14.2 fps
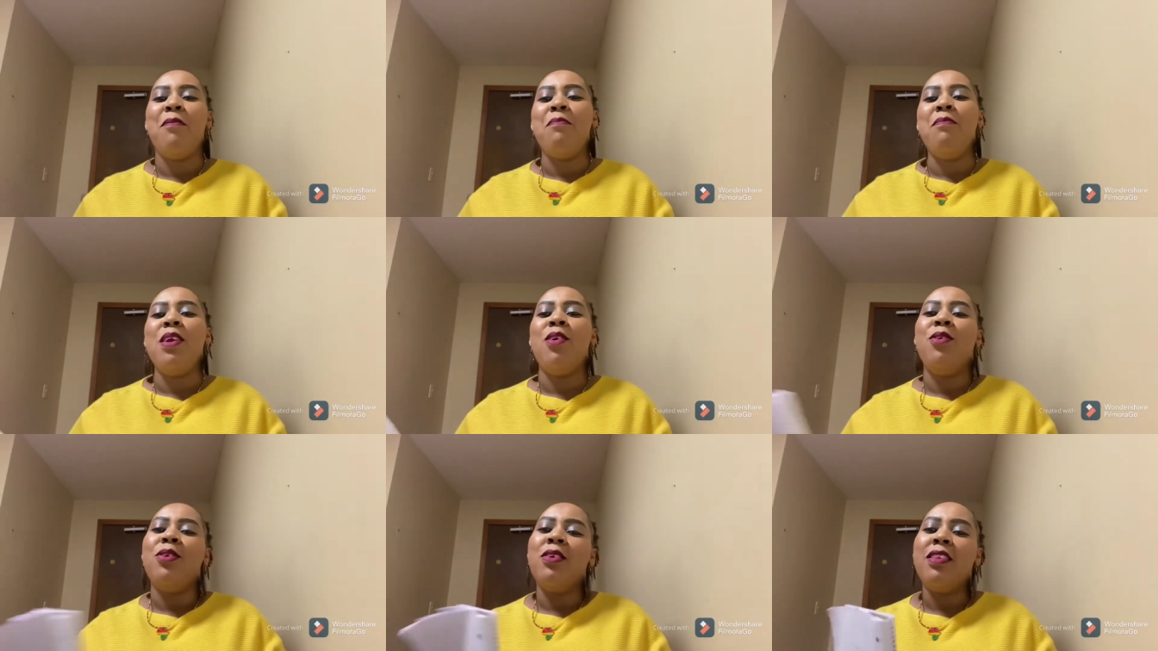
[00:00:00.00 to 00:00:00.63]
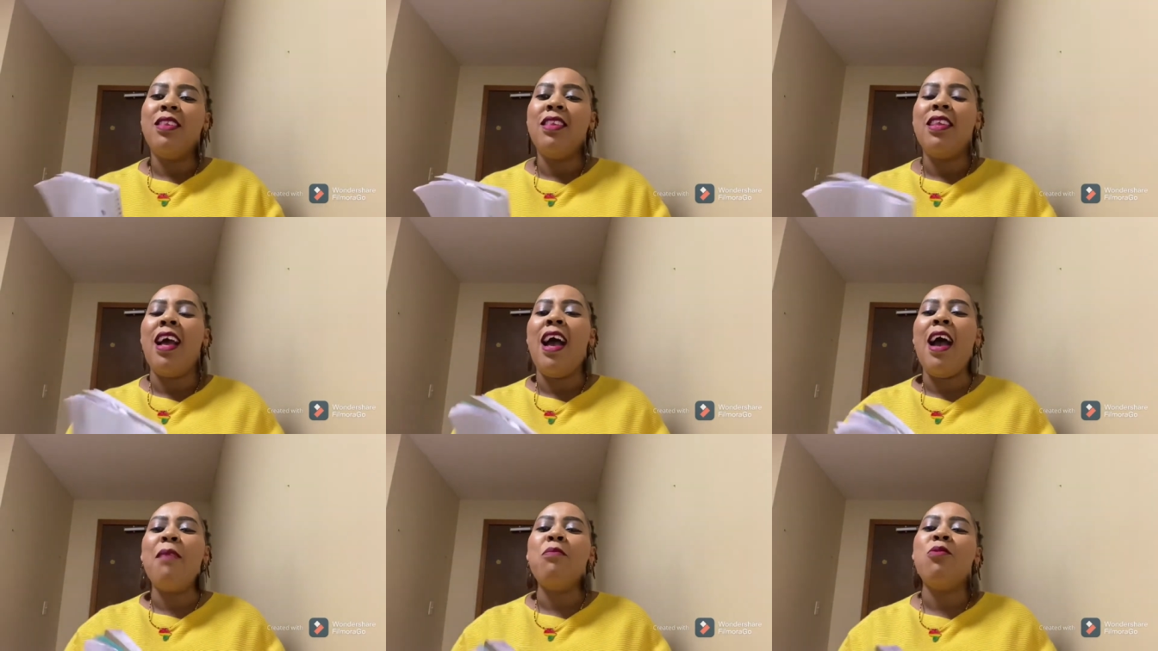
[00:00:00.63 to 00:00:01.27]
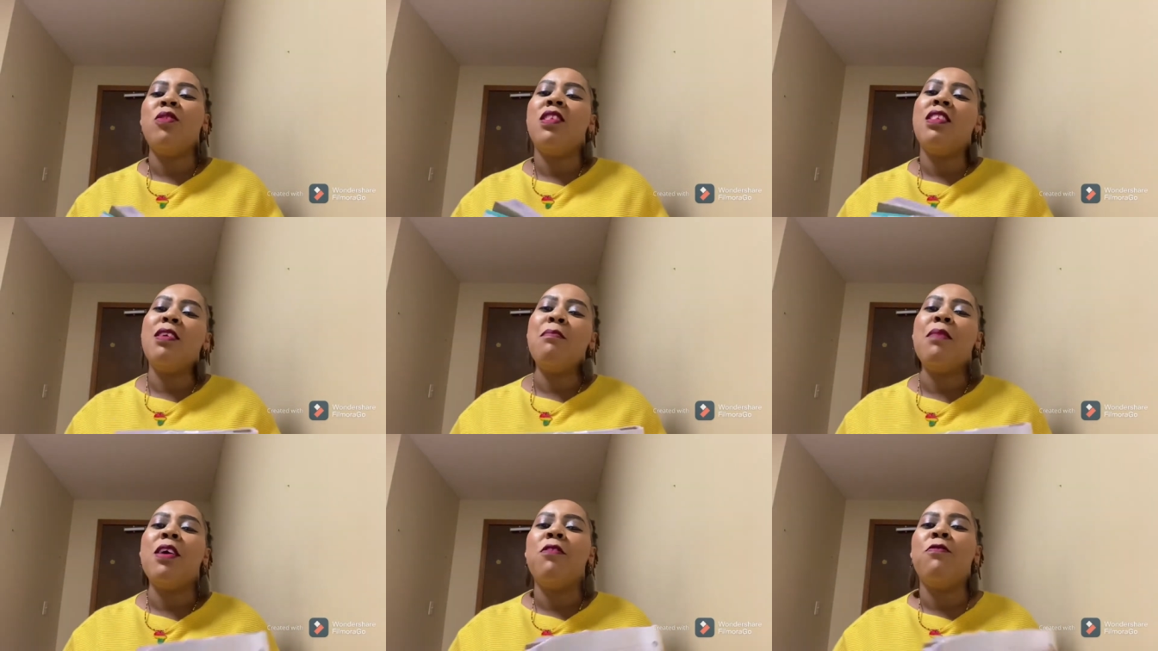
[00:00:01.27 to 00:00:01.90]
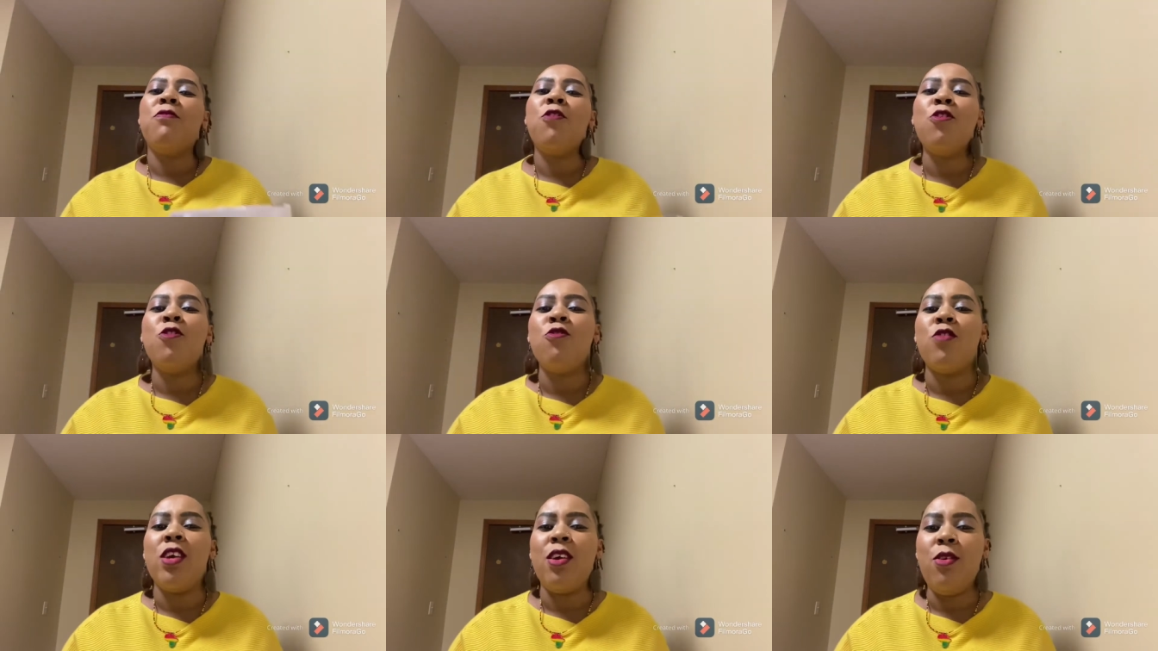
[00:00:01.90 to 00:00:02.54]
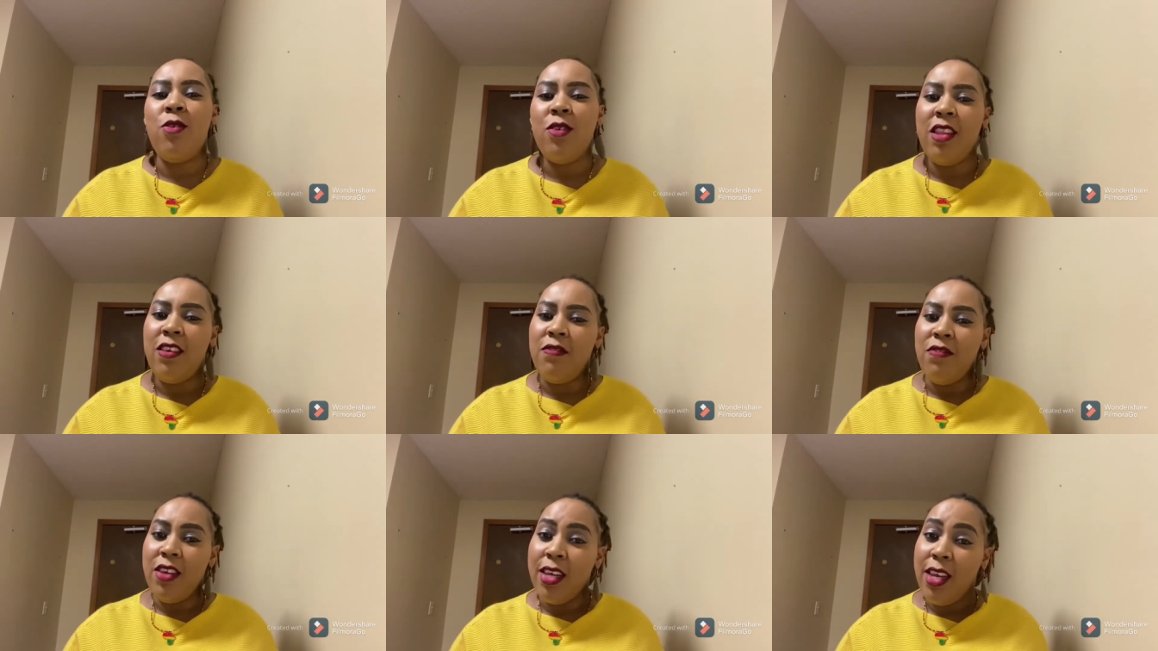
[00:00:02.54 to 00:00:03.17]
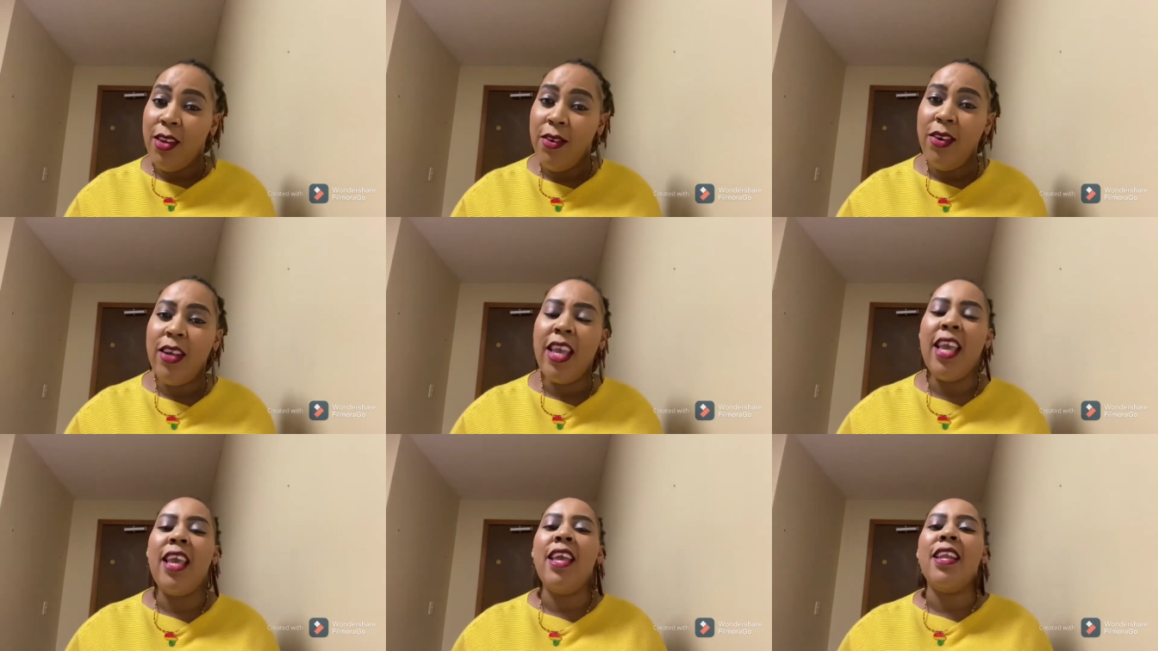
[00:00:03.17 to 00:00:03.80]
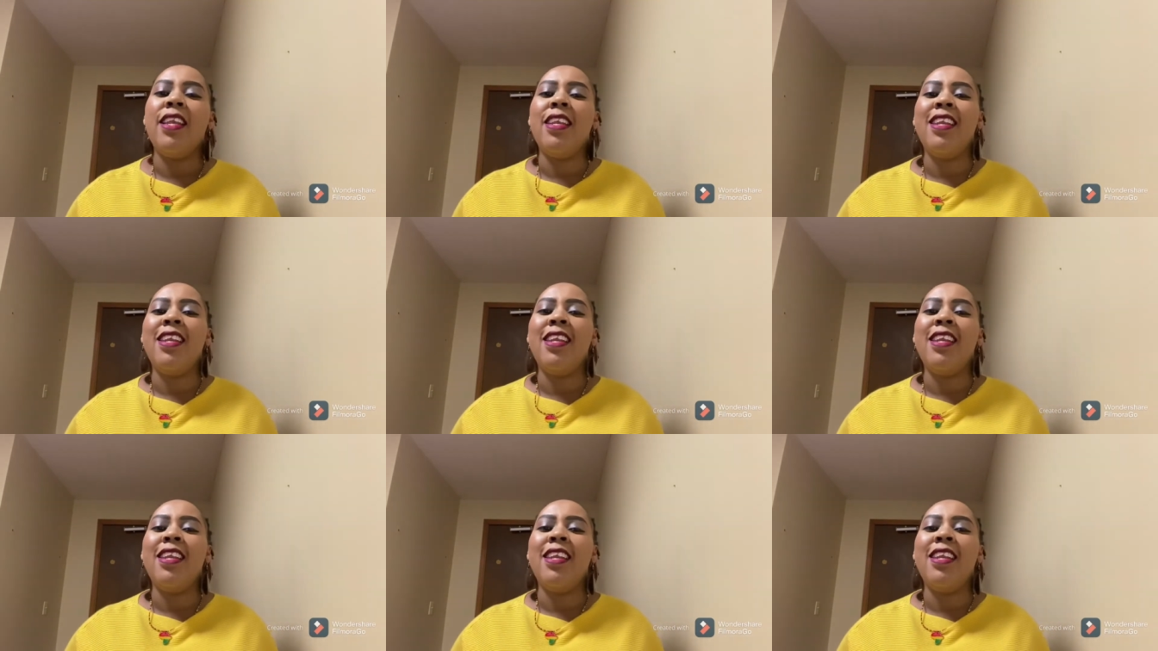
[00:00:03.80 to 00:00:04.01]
because I'm using my phone to record the video and